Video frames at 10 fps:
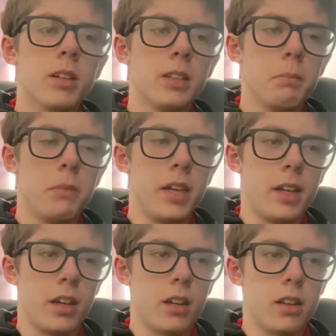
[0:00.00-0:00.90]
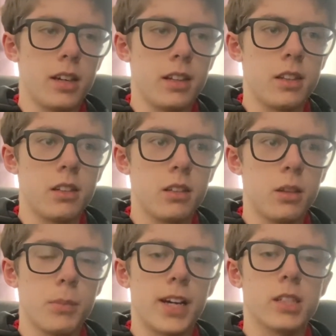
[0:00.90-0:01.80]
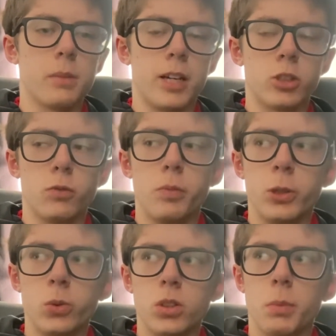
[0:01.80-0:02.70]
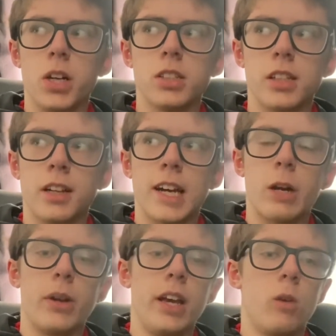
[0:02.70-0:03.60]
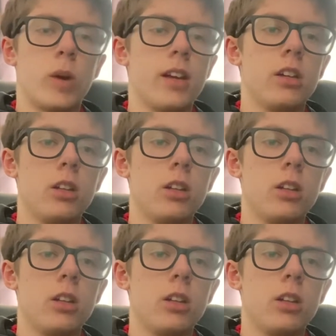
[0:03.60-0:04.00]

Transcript: meaning that the max amount of builds a person can carry in a regular